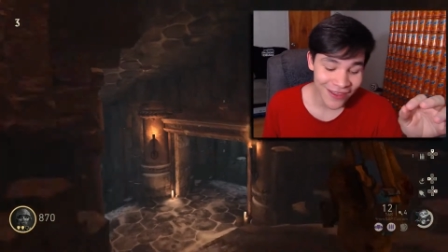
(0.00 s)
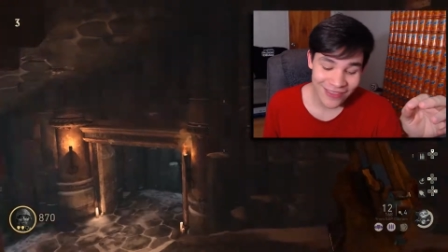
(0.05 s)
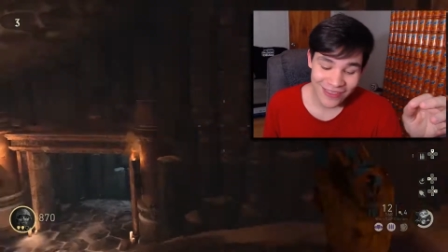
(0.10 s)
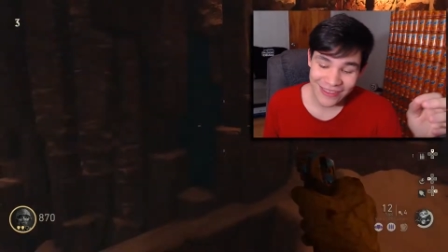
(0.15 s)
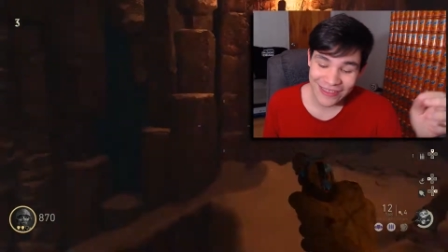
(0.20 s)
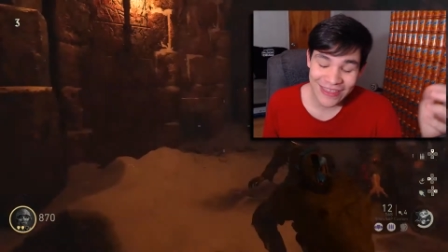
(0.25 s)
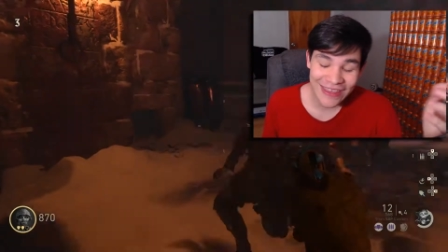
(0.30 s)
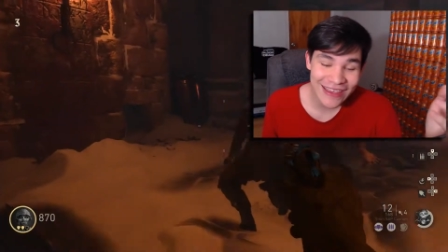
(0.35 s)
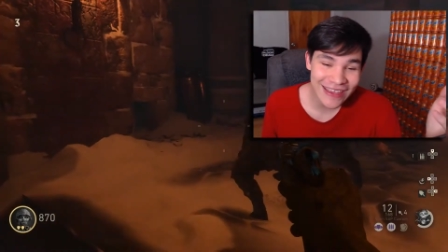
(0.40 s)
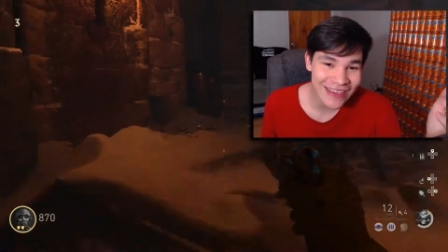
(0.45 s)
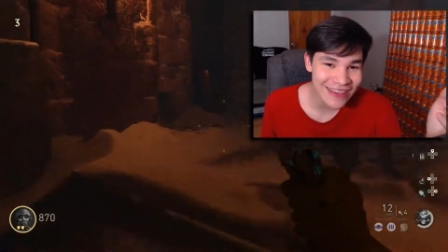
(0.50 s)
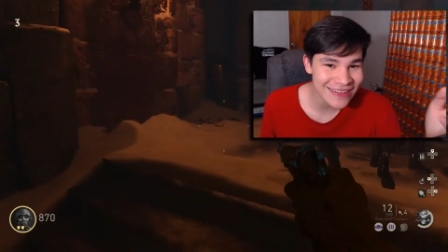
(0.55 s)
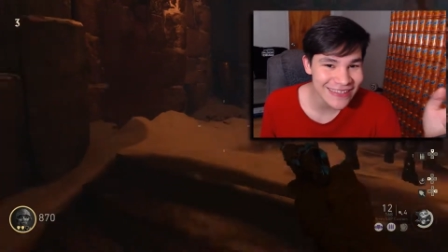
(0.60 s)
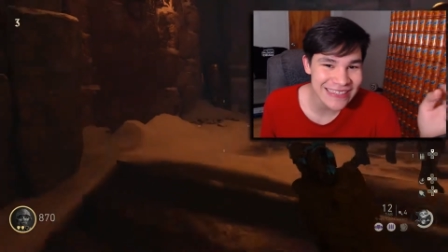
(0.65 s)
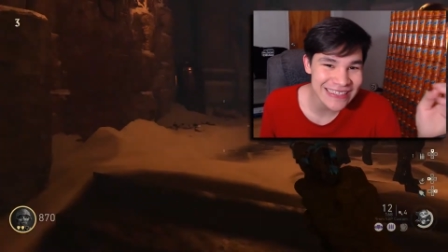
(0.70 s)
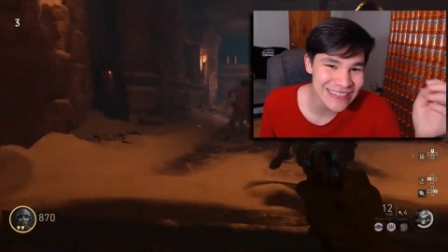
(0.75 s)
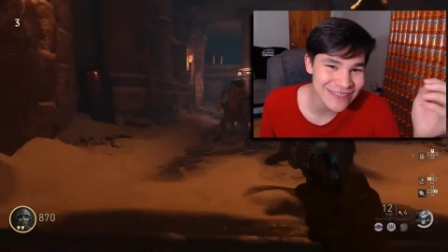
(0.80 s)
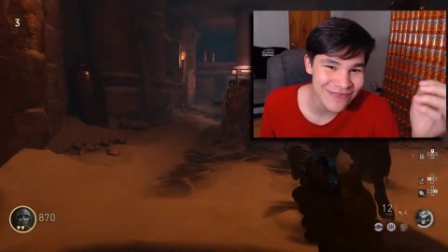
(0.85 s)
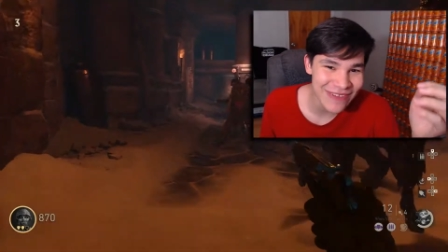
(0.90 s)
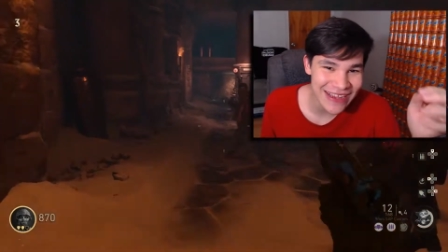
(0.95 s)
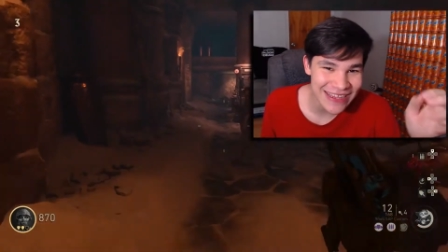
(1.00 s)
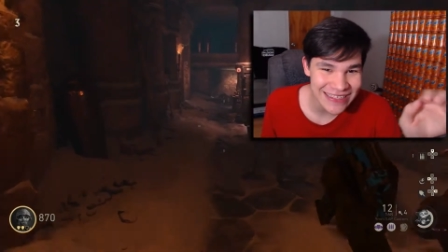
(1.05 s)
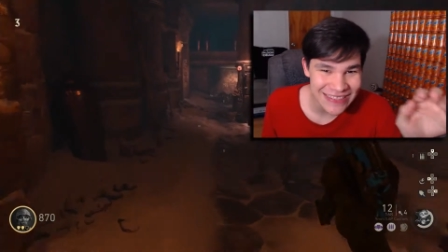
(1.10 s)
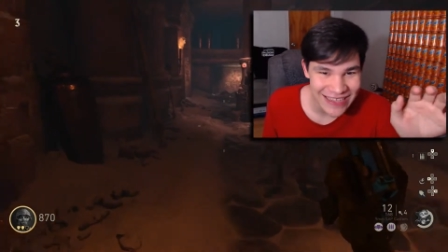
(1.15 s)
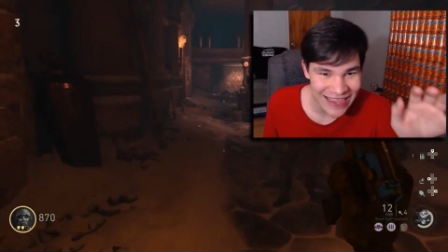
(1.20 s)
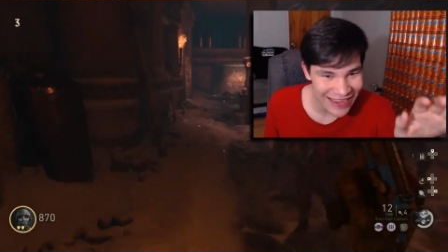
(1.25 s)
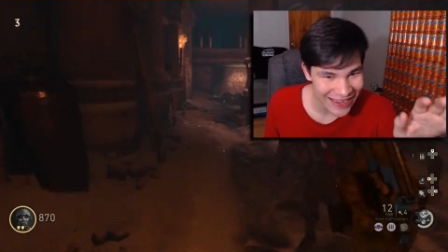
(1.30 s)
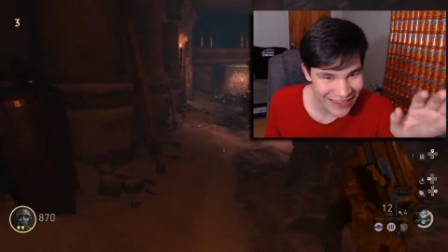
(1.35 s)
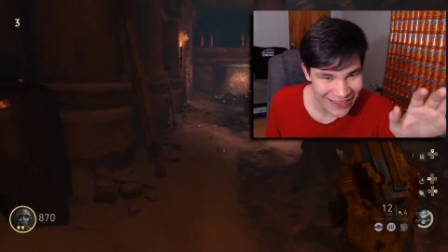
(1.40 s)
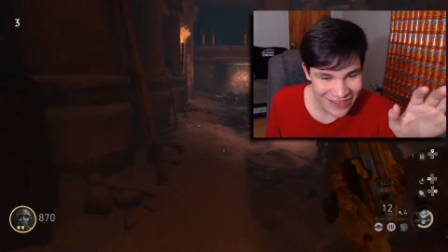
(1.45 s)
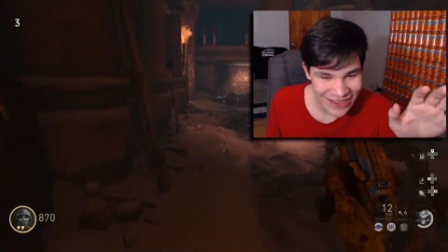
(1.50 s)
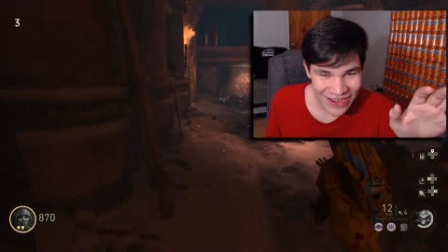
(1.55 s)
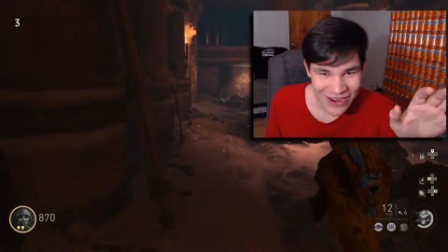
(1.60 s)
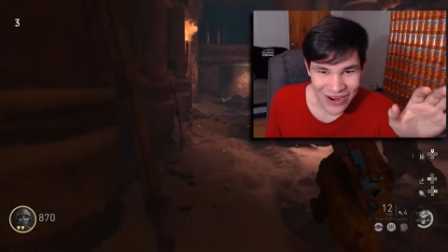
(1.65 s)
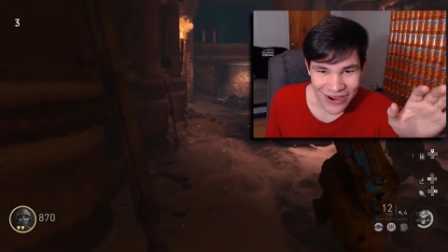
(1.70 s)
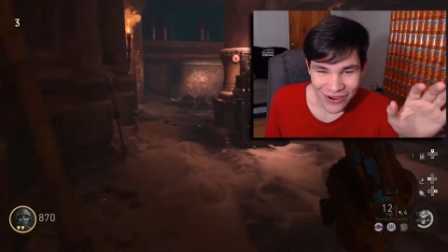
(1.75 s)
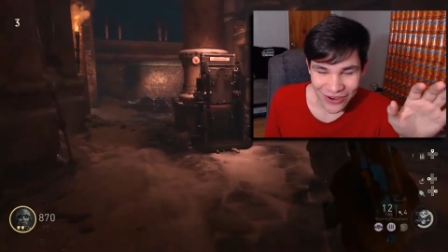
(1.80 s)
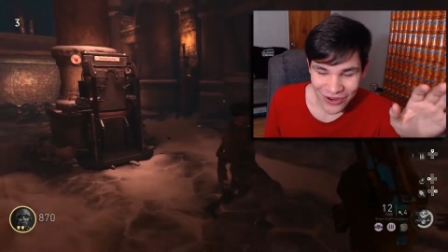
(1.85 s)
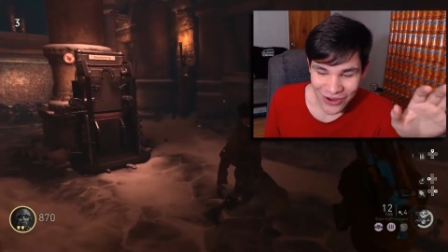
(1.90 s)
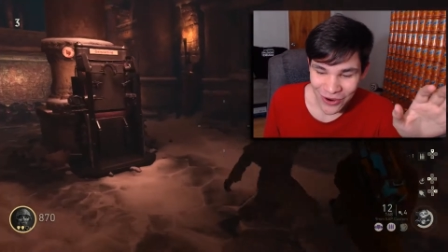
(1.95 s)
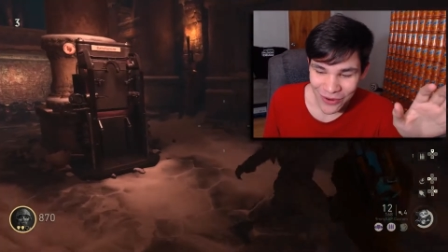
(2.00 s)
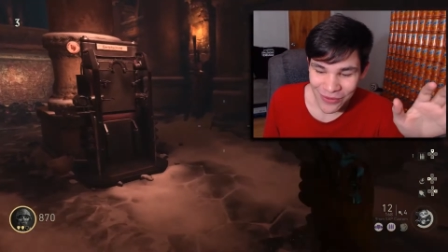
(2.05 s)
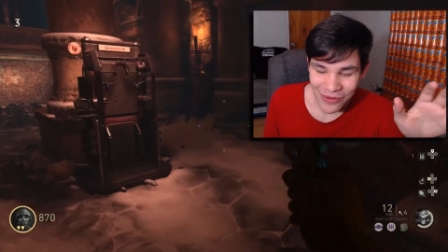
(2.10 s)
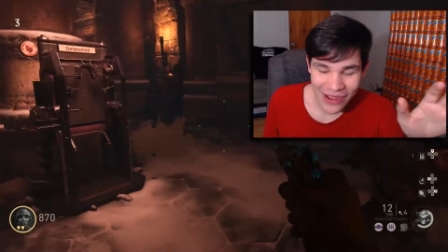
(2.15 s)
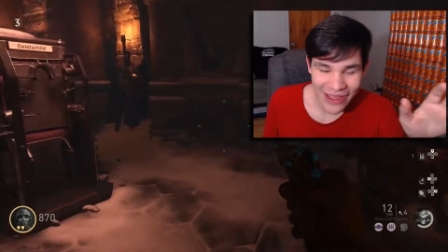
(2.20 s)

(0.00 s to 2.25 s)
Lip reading: the thing is, this is my second go